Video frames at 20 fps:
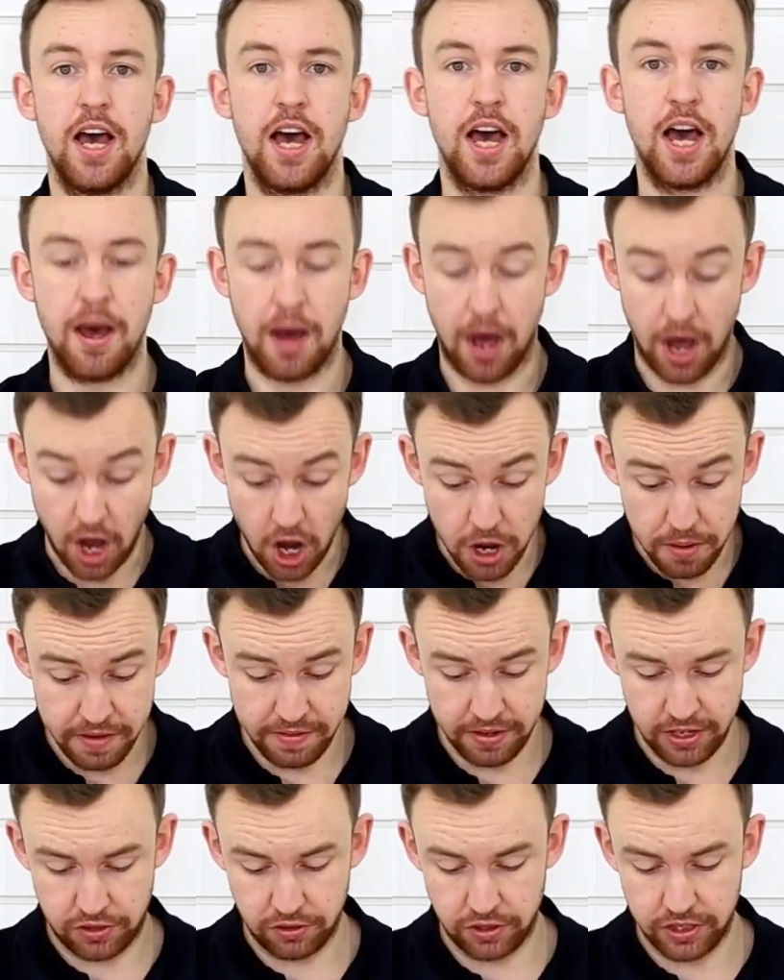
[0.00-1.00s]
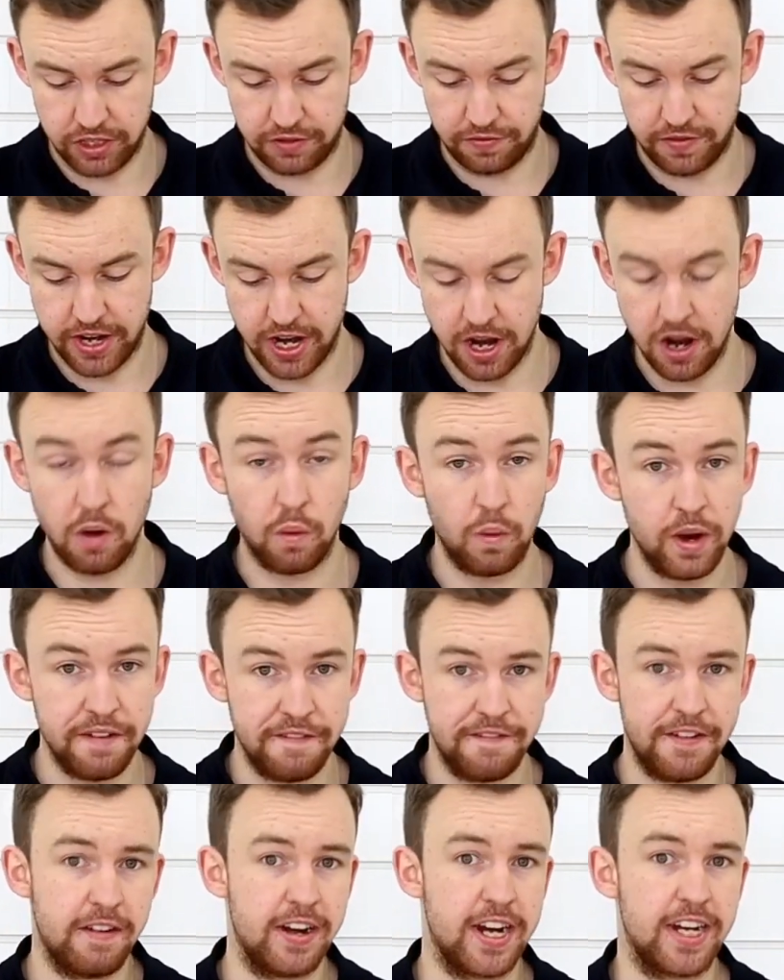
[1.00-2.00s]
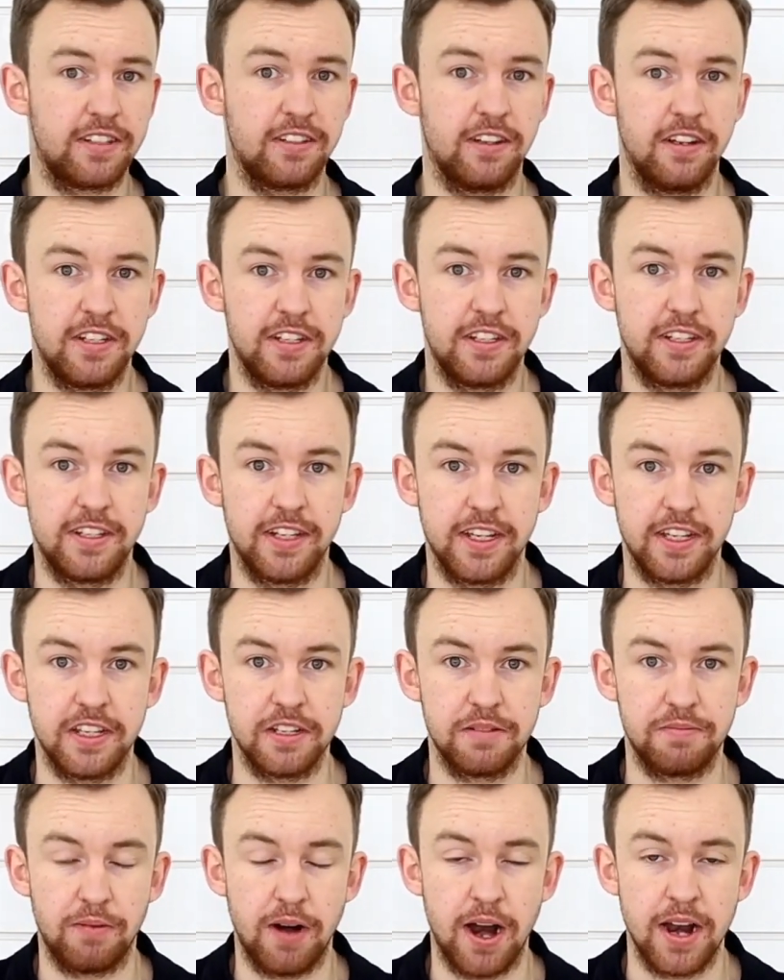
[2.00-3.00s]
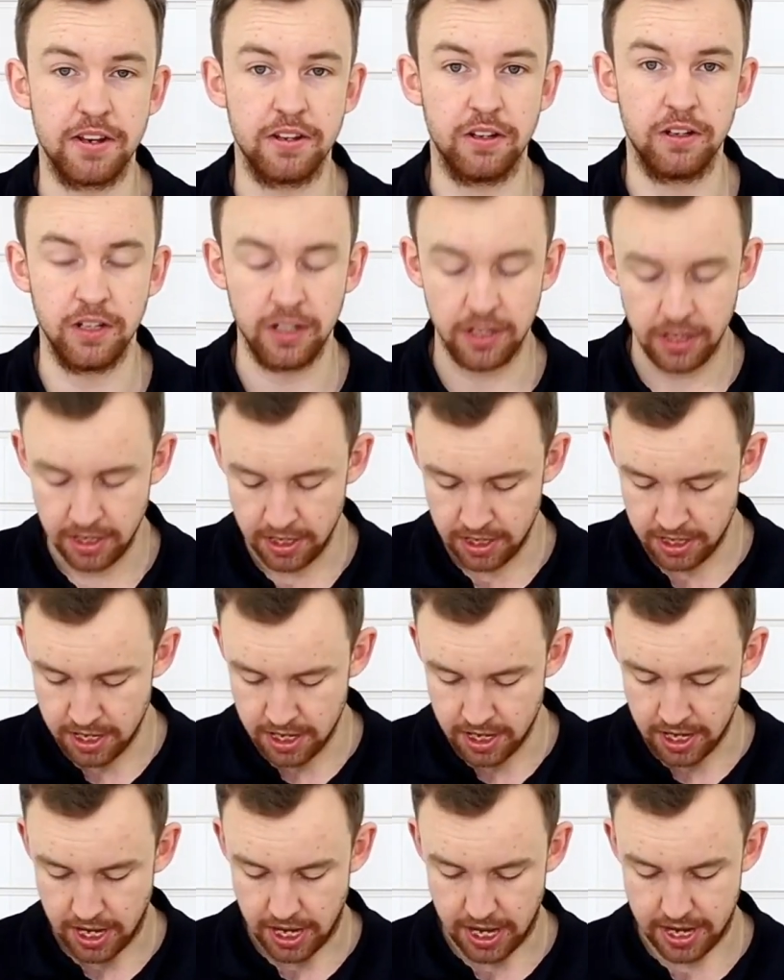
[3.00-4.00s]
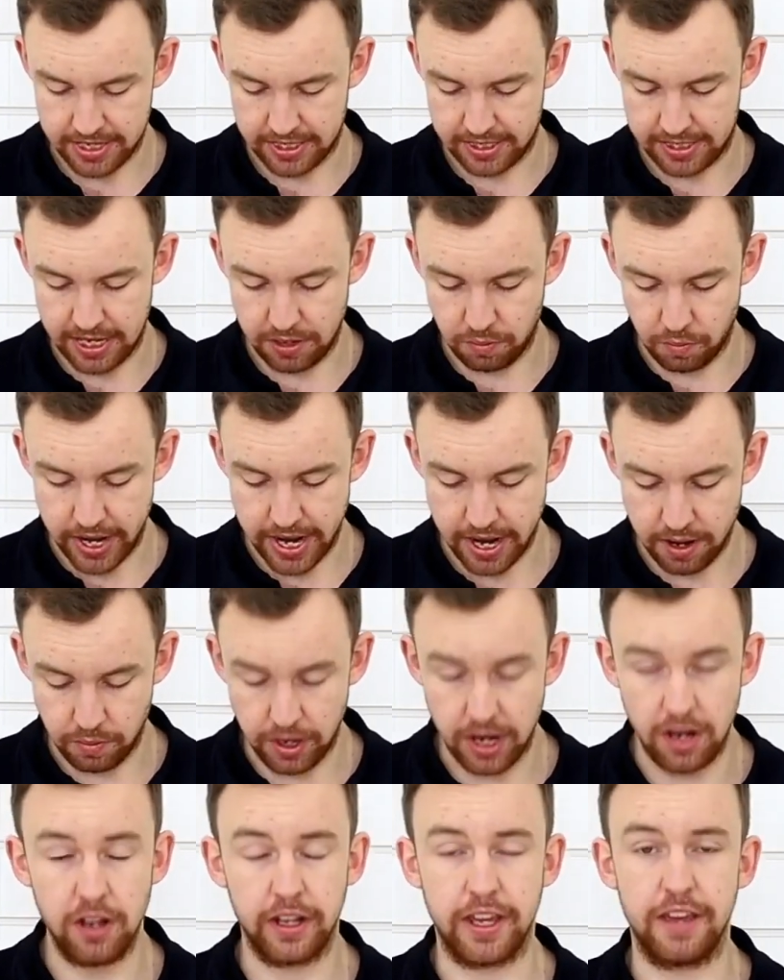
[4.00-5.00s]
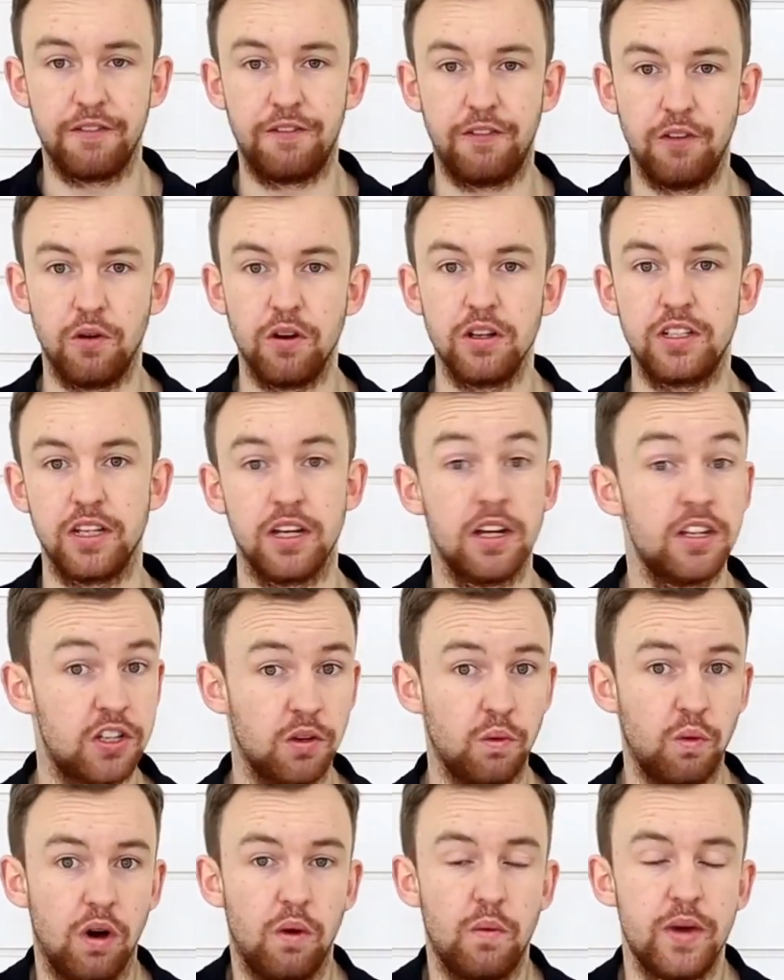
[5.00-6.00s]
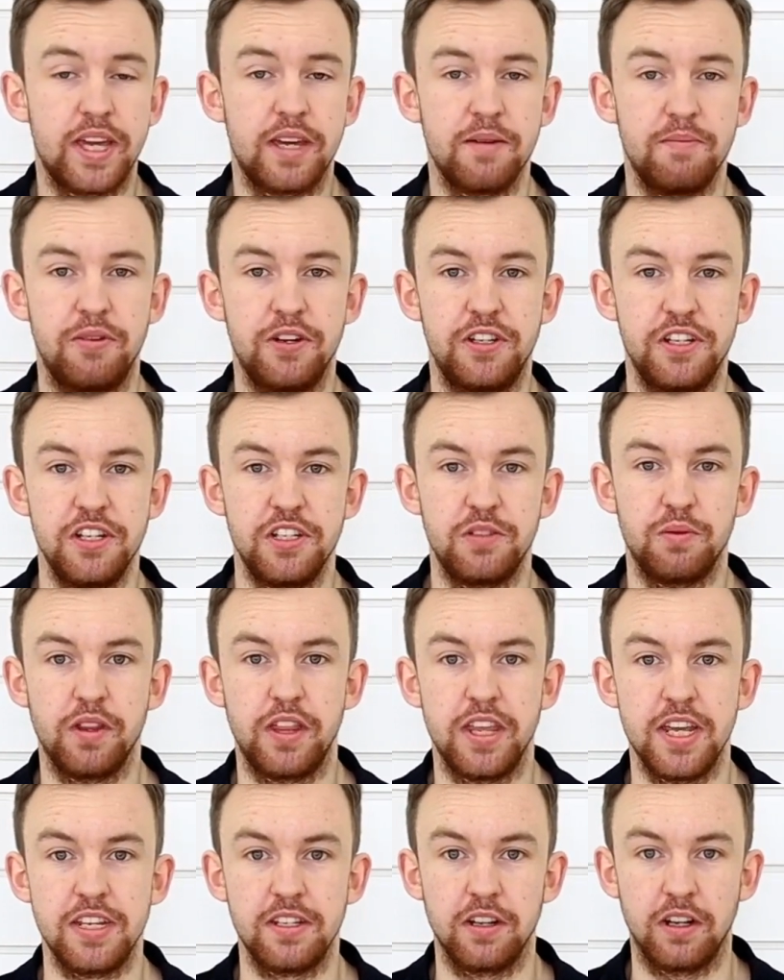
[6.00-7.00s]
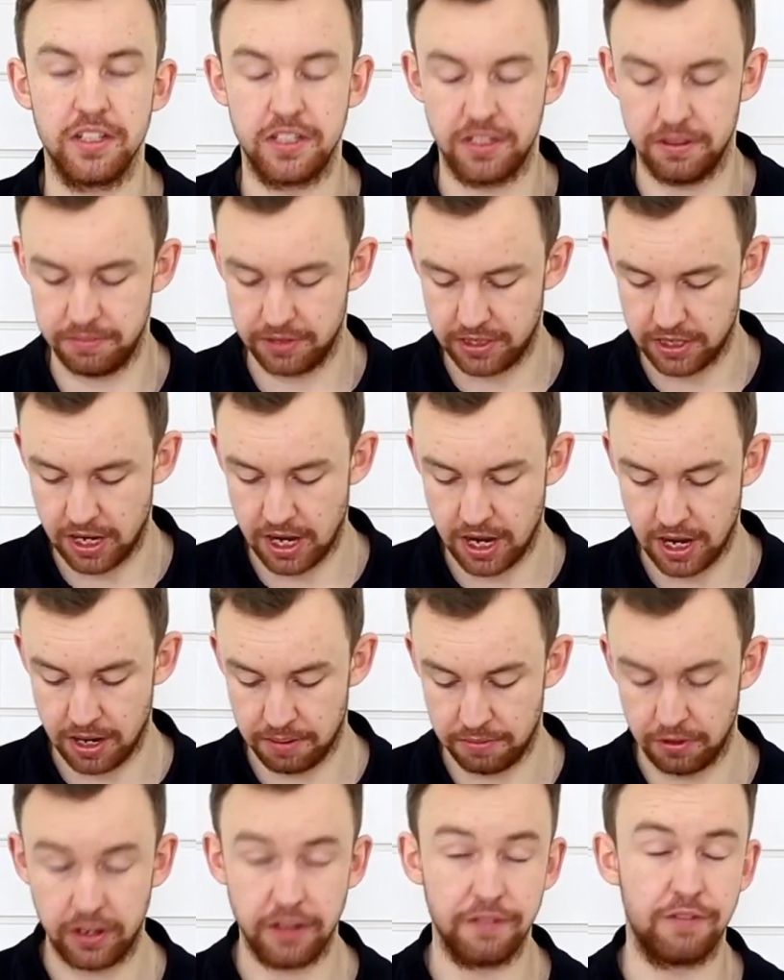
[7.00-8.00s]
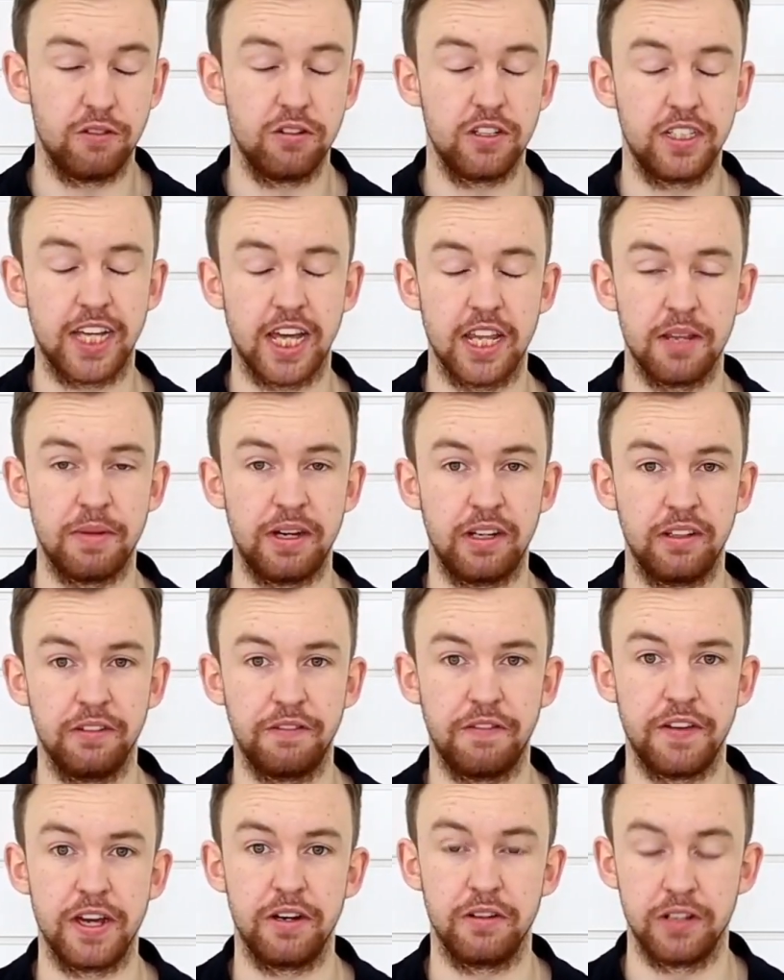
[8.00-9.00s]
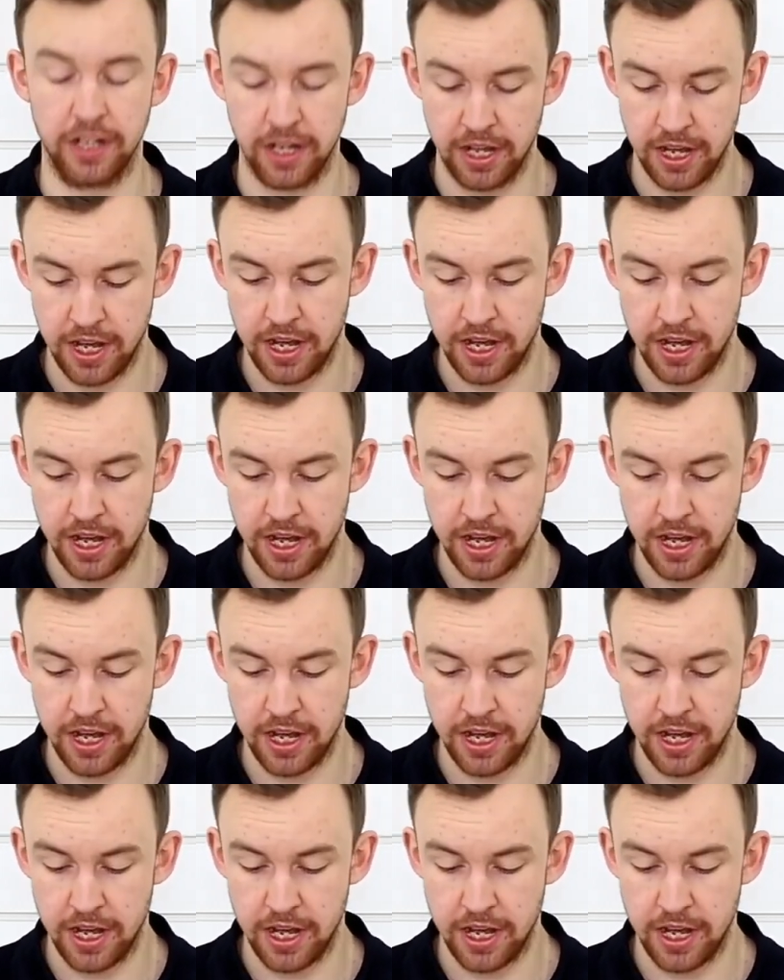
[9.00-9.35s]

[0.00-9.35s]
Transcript: I hope you've enjoyed this video. We're very excited to take this brand on. As I said, we're looking forward to what we can produce with these items, and I'm looking forward to get them out in the field.